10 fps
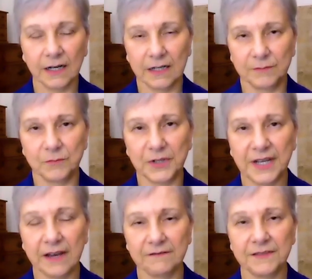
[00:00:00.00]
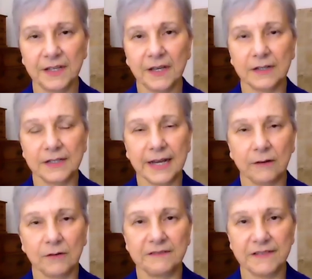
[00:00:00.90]
Um, we have
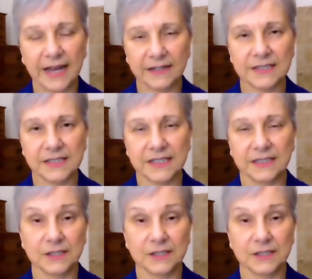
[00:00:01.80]
now a vaccine